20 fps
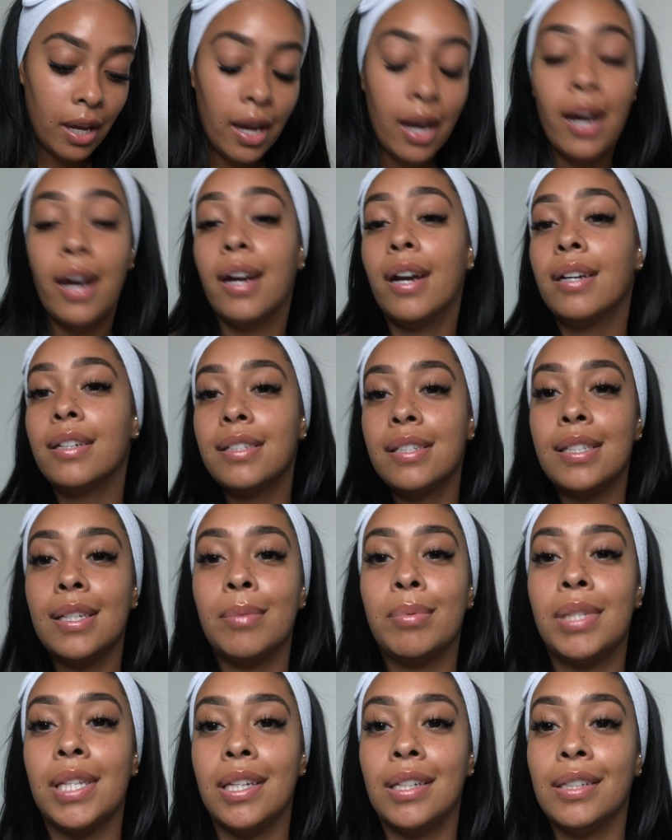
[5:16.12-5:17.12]
gotta stop
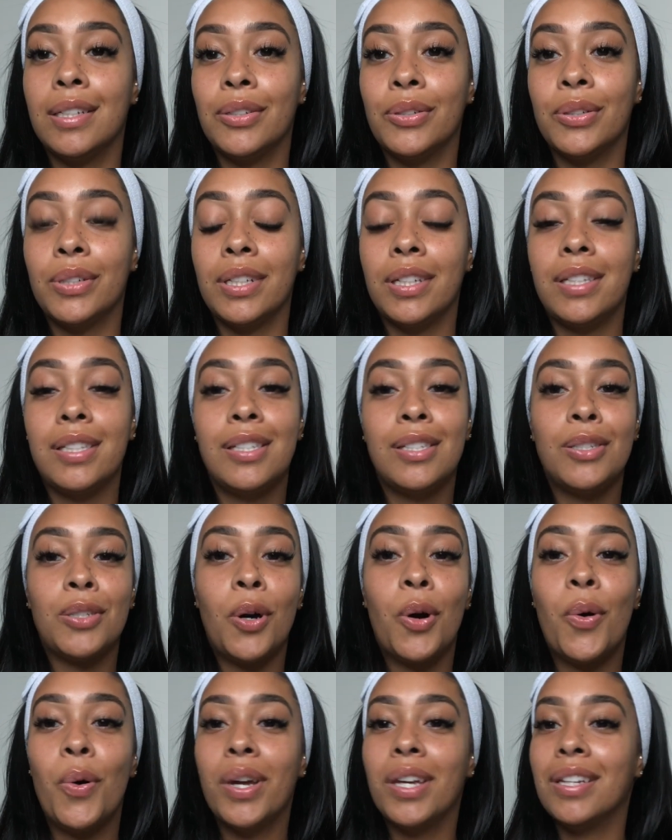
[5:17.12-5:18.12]
saying literally.
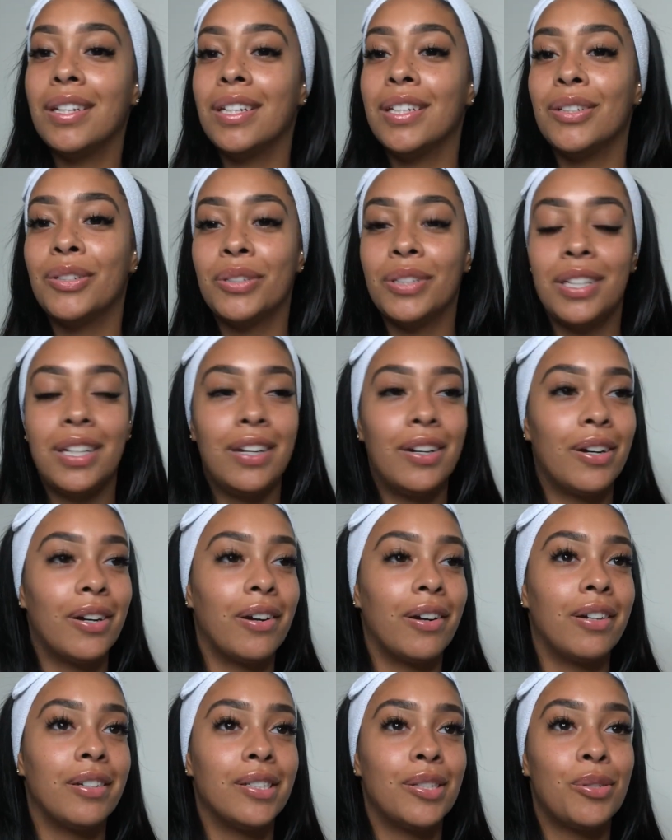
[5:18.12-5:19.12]
So and literally are